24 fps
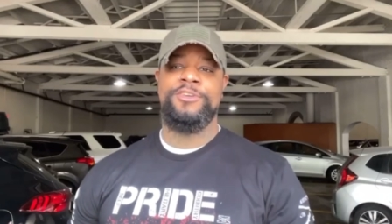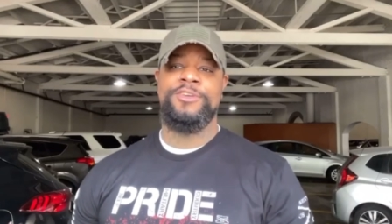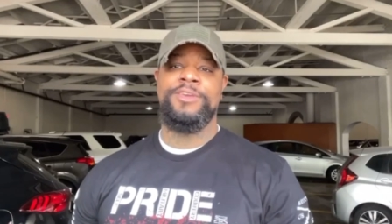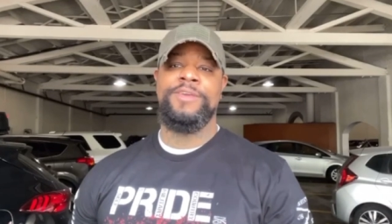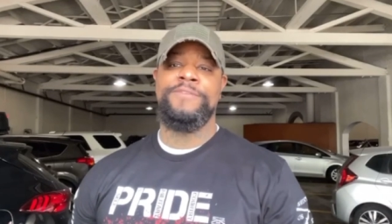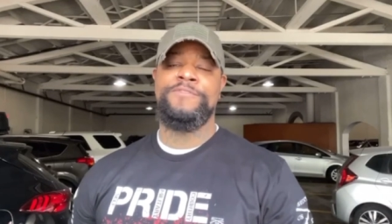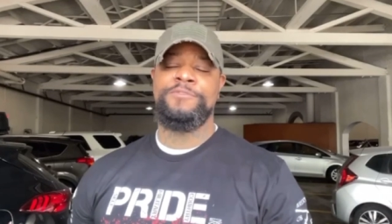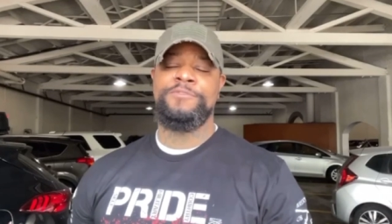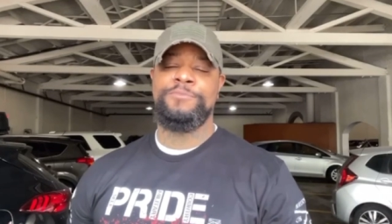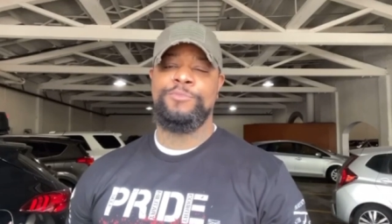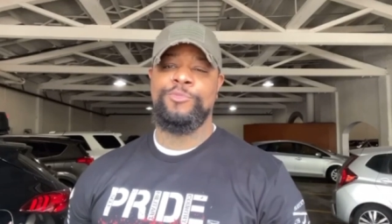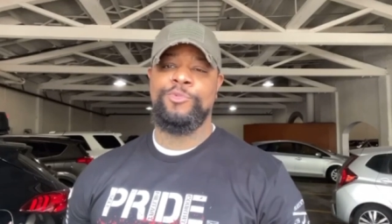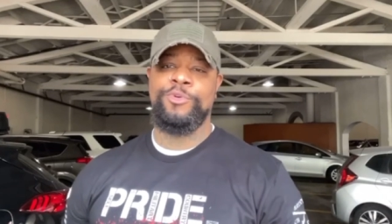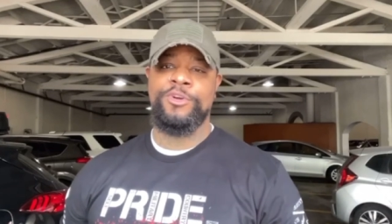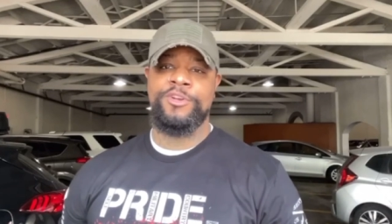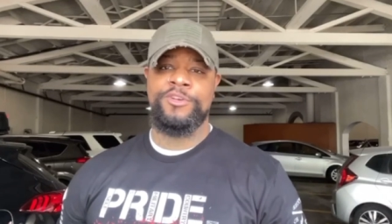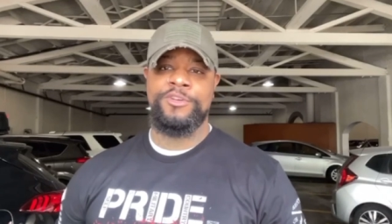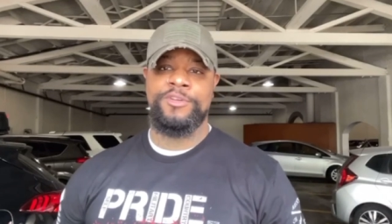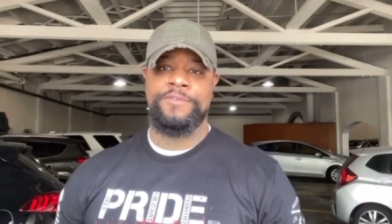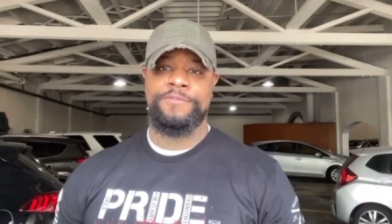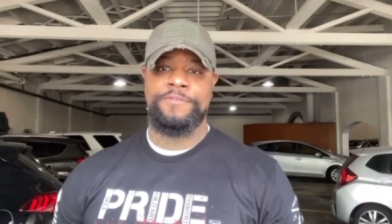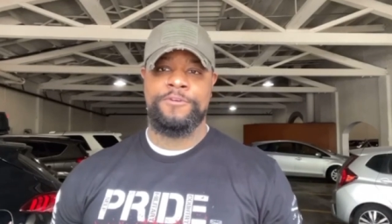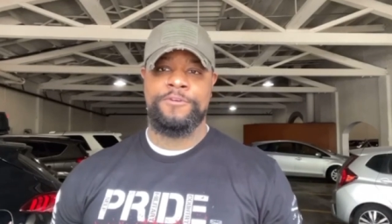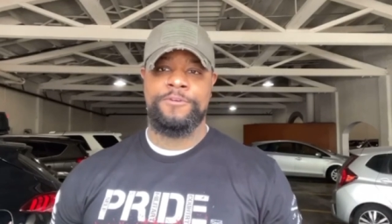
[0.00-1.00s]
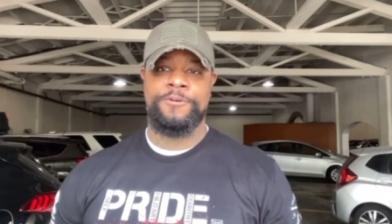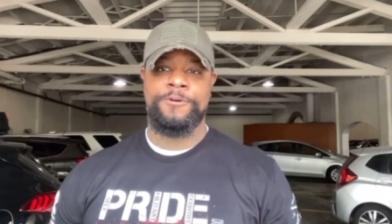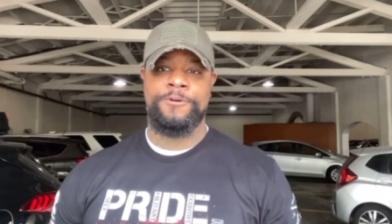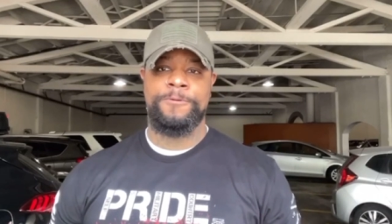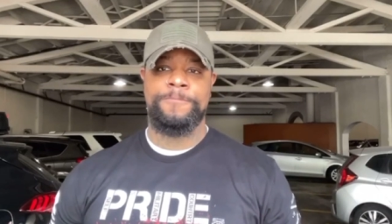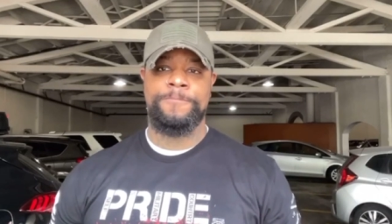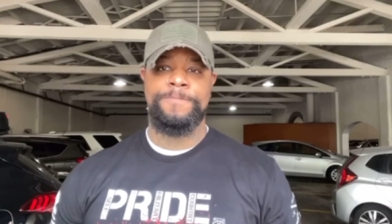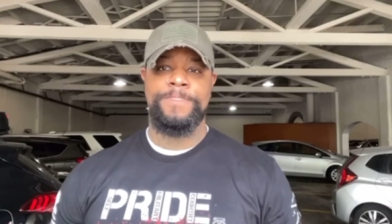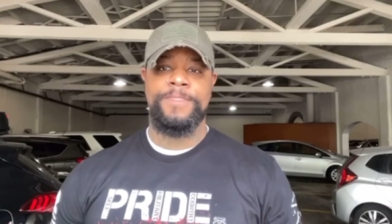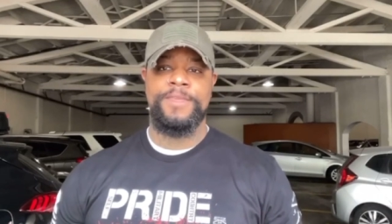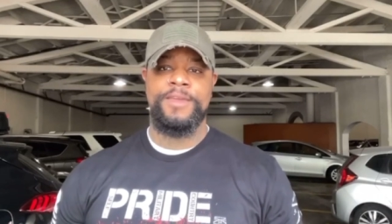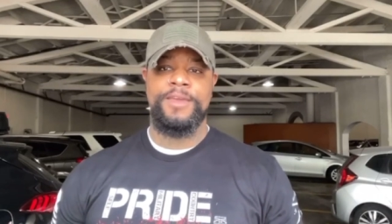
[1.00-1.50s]
even more
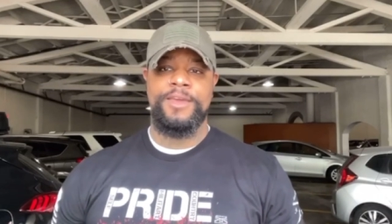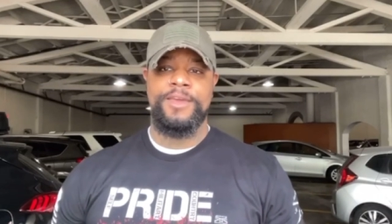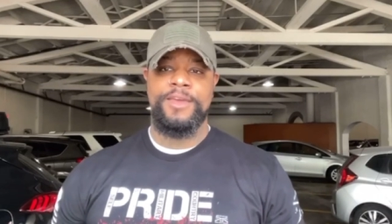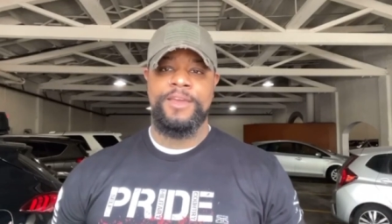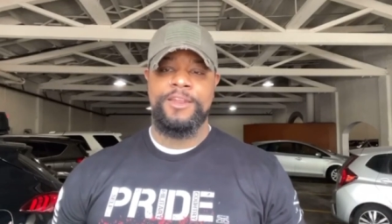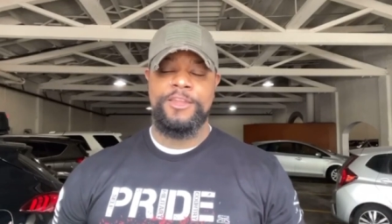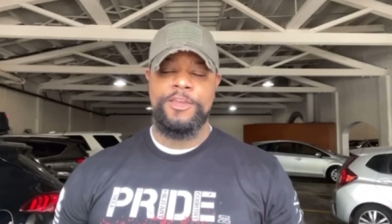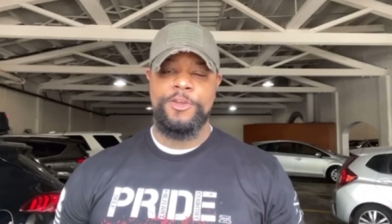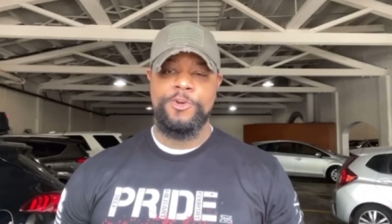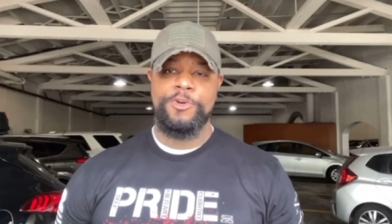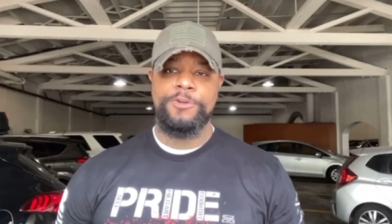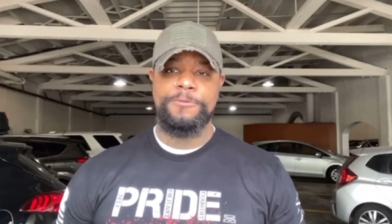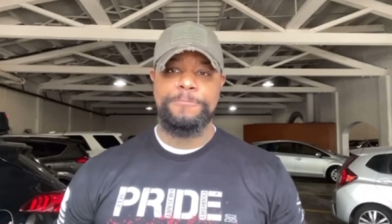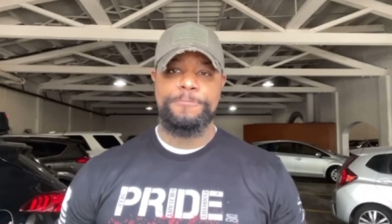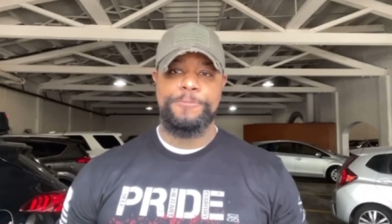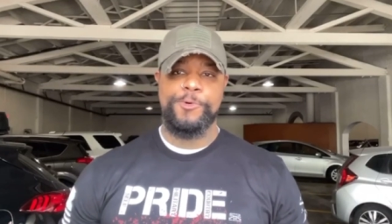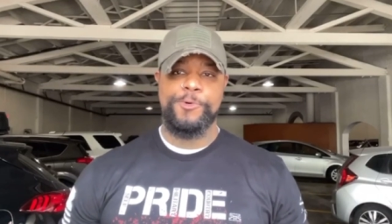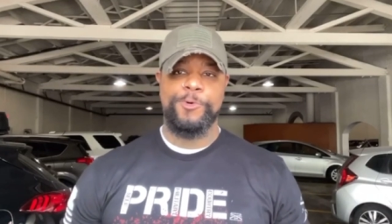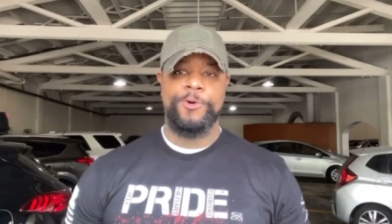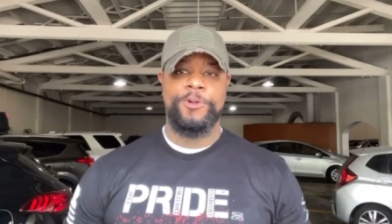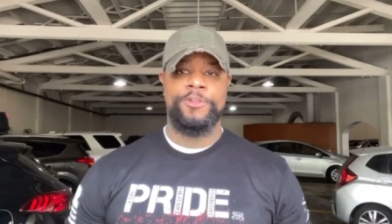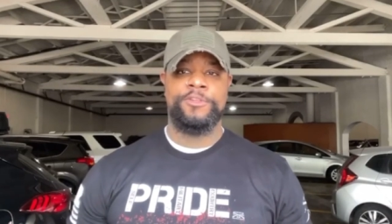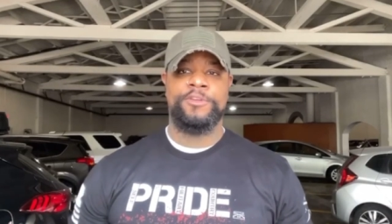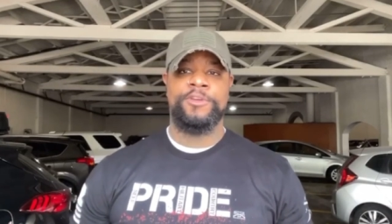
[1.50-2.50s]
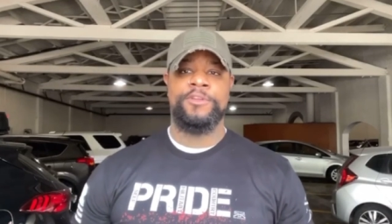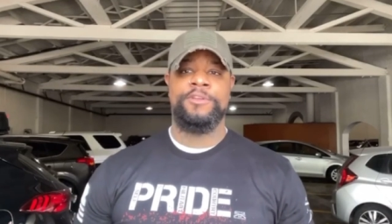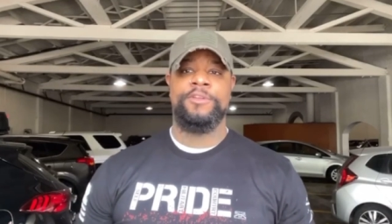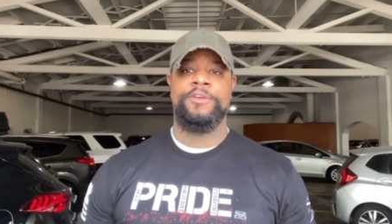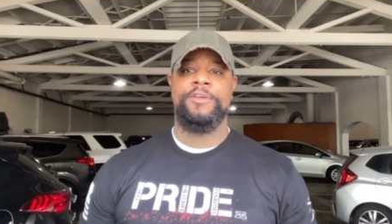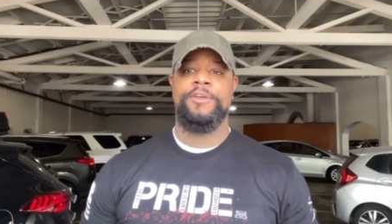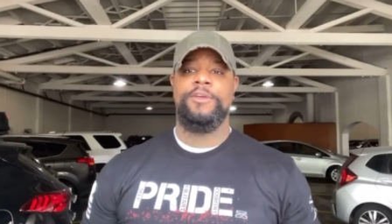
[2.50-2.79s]
difficult. And here in Portland,